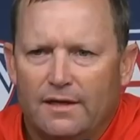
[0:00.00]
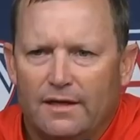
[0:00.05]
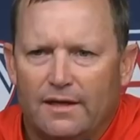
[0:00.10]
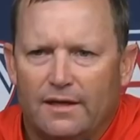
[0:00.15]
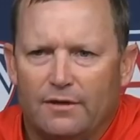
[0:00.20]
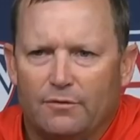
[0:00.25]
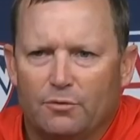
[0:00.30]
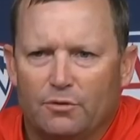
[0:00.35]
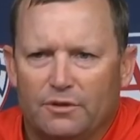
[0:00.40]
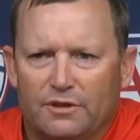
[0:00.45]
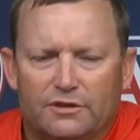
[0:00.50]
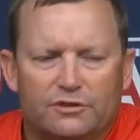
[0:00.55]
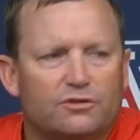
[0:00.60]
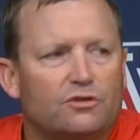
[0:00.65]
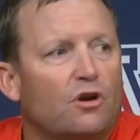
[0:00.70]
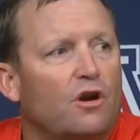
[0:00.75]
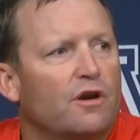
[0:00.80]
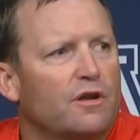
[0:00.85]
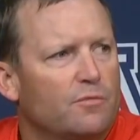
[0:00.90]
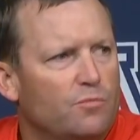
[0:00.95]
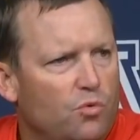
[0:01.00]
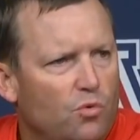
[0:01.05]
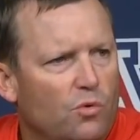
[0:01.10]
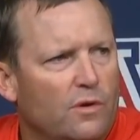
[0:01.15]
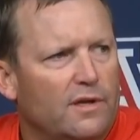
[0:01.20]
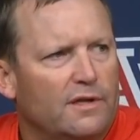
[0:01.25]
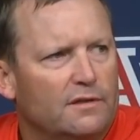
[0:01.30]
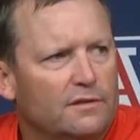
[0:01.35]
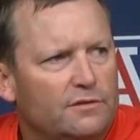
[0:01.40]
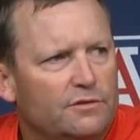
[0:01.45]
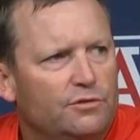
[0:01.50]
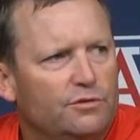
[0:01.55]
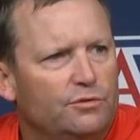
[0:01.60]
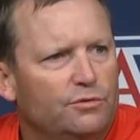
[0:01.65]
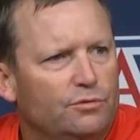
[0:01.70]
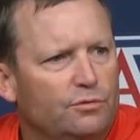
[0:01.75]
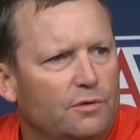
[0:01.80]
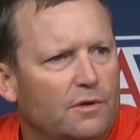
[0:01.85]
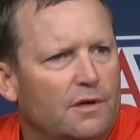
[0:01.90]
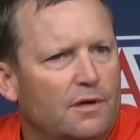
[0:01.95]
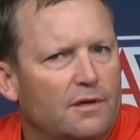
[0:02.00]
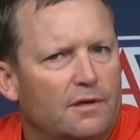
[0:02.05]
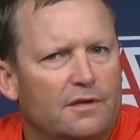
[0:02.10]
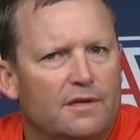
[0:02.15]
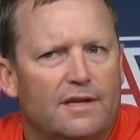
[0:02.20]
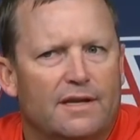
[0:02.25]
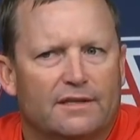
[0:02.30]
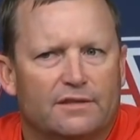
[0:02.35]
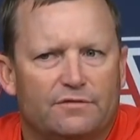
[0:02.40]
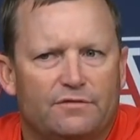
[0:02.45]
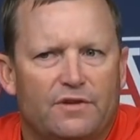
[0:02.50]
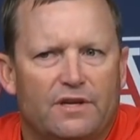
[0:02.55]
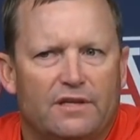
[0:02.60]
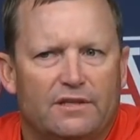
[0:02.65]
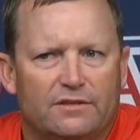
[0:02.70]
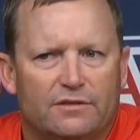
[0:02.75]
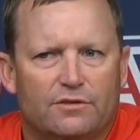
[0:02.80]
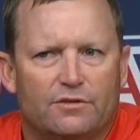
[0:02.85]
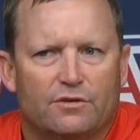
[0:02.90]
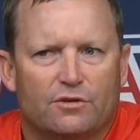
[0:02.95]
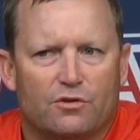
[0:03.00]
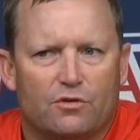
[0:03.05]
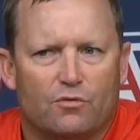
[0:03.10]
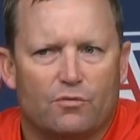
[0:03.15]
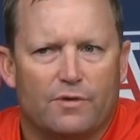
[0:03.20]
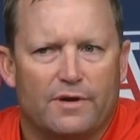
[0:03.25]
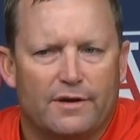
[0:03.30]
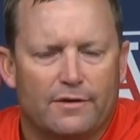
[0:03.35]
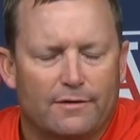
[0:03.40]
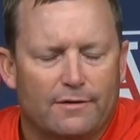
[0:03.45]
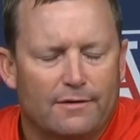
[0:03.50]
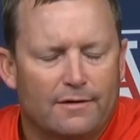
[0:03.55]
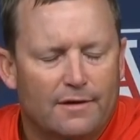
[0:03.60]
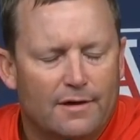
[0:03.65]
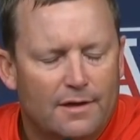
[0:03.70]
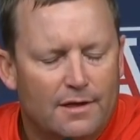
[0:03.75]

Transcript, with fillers: and really a starting point to uh, the next phase of their career.